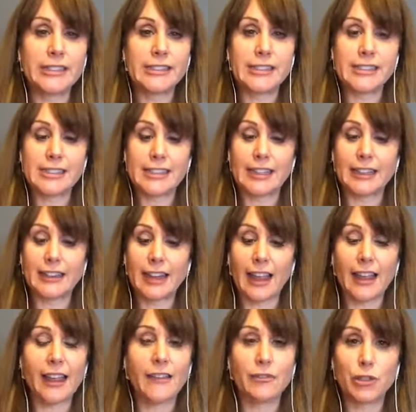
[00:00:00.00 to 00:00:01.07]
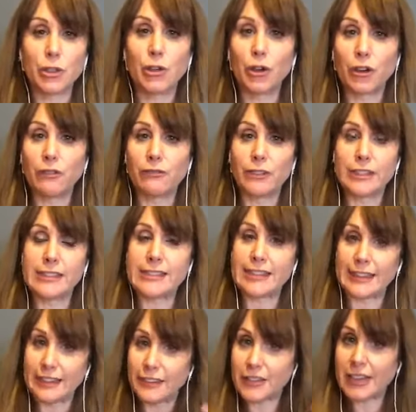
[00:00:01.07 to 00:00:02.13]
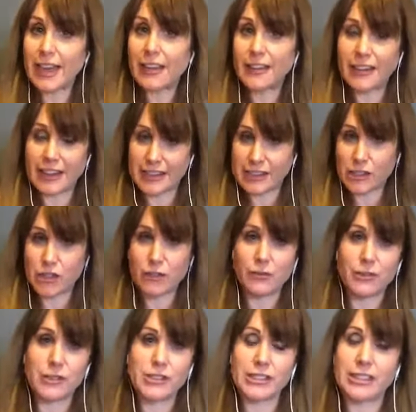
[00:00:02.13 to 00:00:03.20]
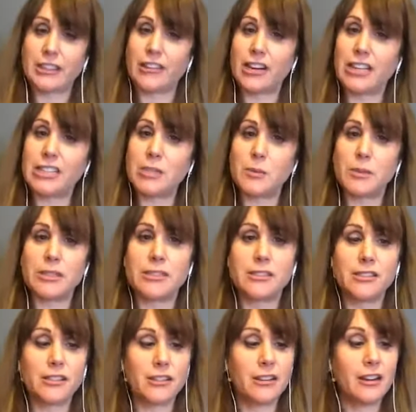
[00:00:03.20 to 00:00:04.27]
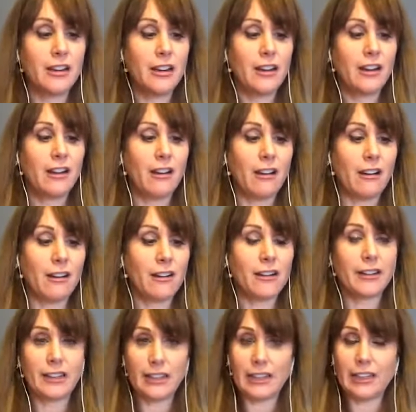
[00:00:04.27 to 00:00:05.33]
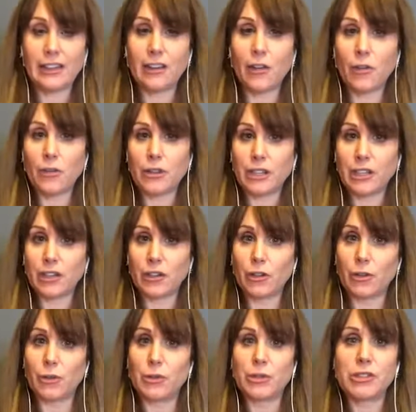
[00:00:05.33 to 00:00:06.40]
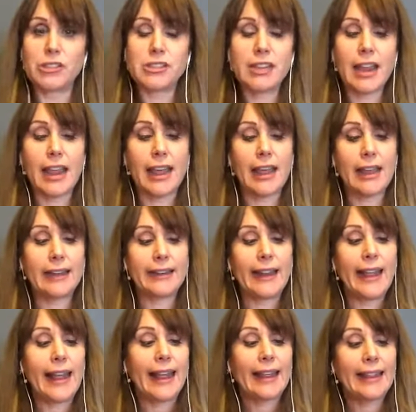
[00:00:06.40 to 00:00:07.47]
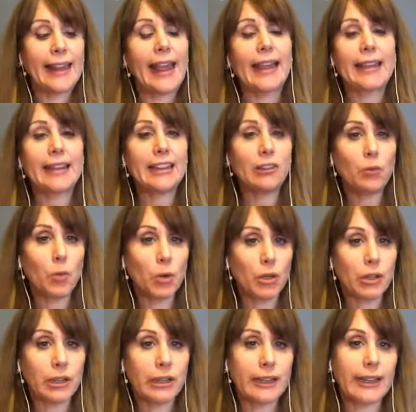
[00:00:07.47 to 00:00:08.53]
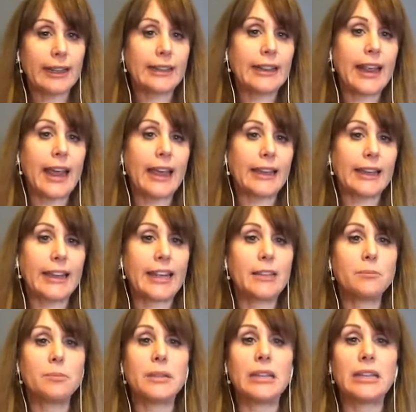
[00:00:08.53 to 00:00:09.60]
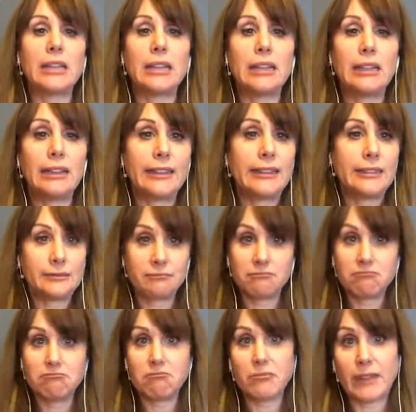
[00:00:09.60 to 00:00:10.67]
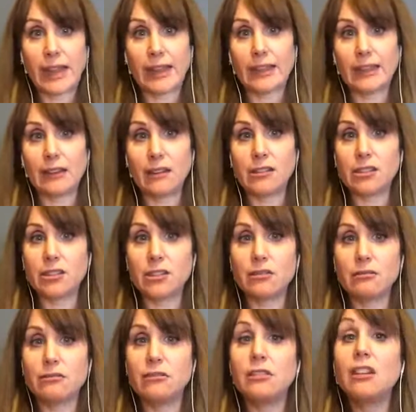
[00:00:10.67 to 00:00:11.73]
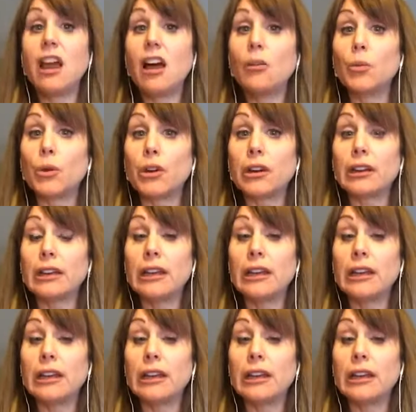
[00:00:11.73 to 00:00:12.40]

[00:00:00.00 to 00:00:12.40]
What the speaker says: It's like I have 2 girlfriends and they're the extroverts and their husbands are, you know, the cocooners. And that can work and that can also not work.